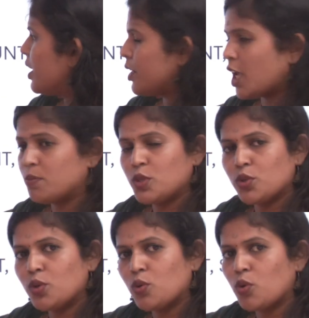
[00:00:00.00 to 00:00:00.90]
it helps you
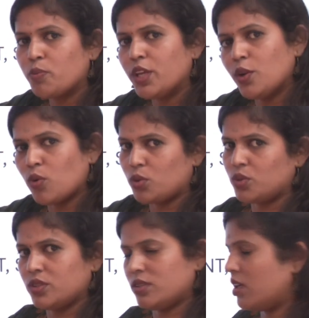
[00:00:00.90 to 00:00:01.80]
to group the
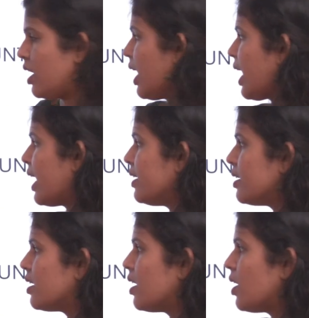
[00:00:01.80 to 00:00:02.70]
rows, and
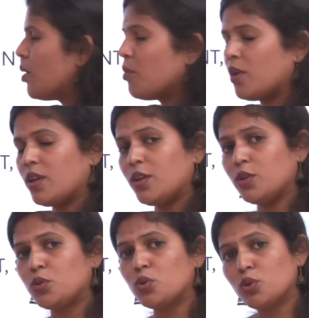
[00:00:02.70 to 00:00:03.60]

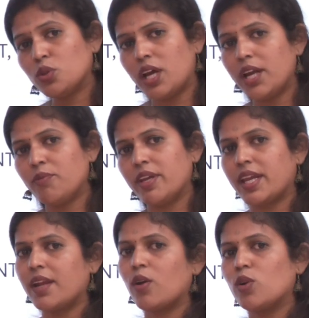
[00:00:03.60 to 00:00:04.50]
to do that we
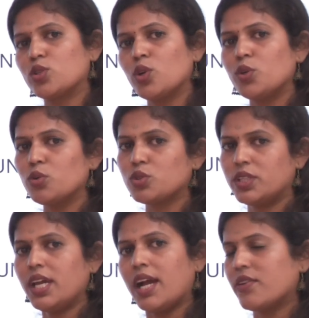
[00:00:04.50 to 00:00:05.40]
can also use
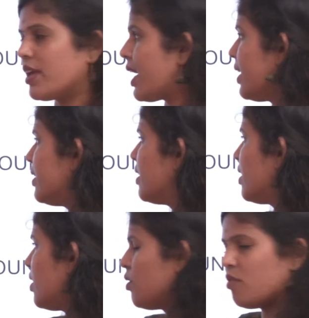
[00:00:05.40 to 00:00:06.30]
the aggregate
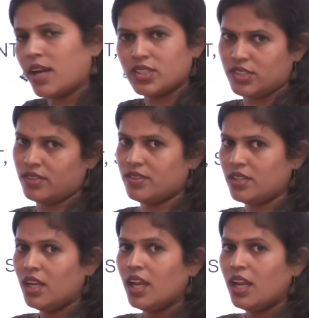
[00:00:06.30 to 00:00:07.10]
functions